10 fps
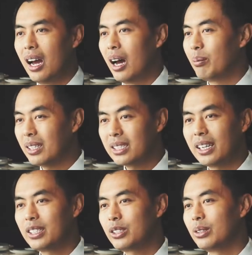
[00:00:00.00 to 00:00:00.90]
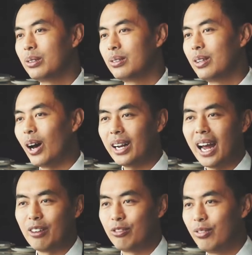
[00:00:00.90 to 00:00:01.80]
I'm not saying to not
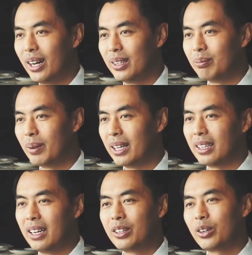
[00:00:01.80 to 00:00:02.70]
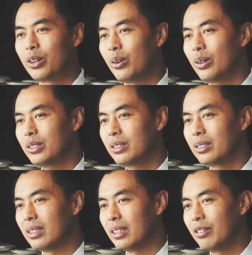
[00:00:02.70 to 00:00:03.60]
have fun, but you're going,
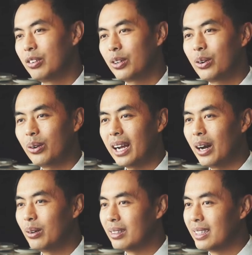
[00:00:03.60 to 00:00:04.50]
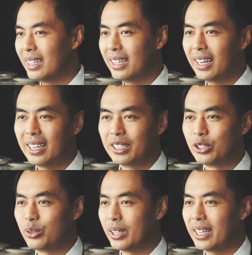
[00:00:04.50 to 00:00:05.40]
if you're going out eating and
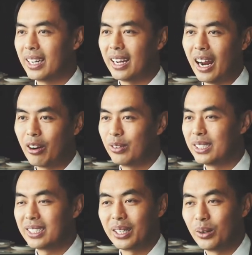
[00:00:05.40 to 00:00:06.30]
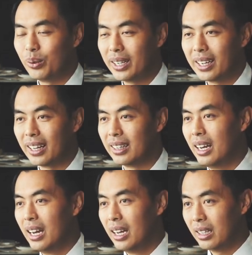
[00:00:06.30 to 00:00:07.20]
drinking every single weekend,
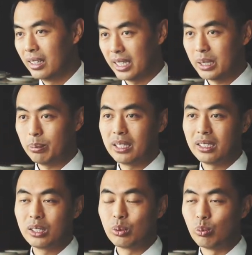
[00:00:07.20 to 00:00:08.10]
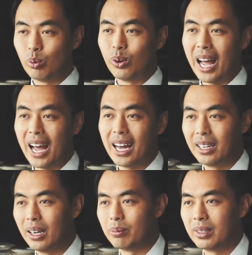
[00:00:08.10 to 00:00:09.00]
the expenses will add
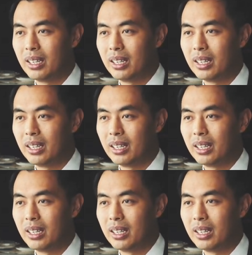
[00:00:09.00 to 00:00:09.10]
up.